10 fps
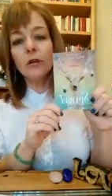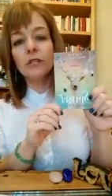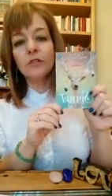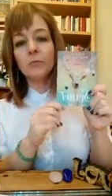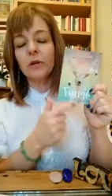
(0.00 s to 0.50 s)
a
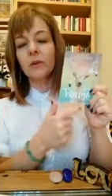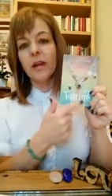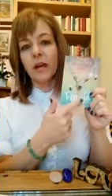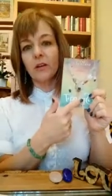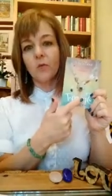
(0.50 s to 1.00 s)
spirit
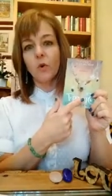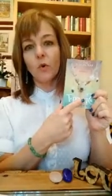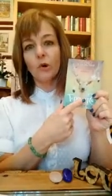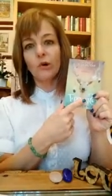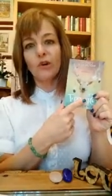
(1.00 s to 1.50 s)
animal
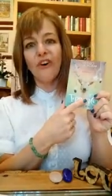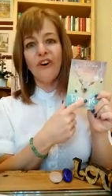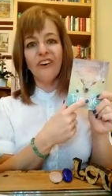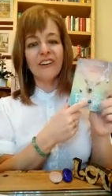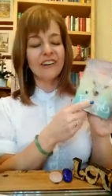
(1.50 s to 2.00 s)
oracle
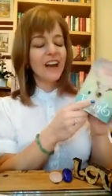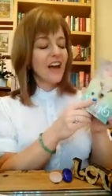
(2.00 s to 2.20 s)
card,